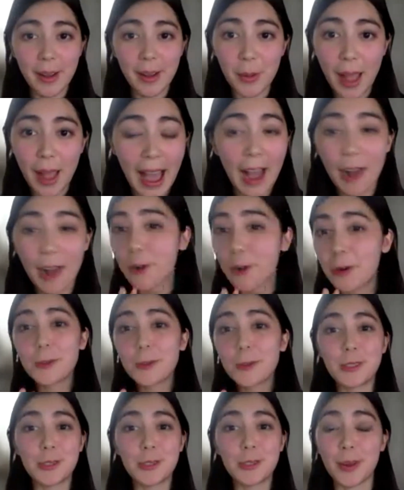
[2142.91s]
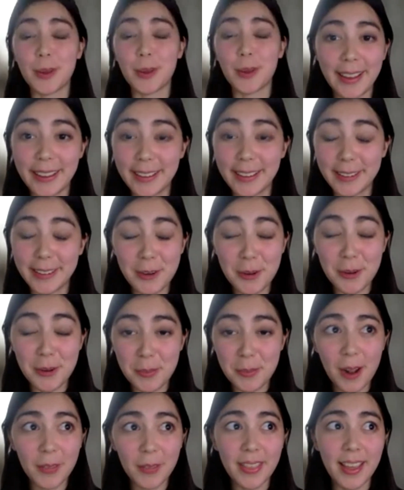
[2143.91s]
how do I go
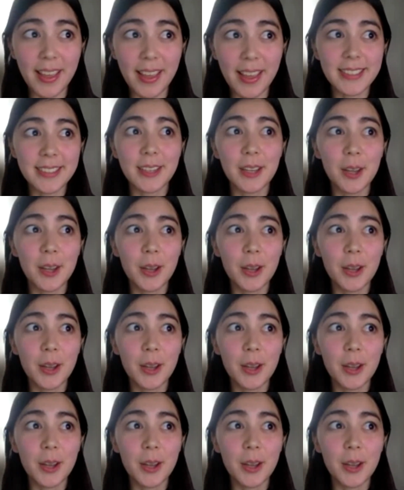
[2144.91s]
about this?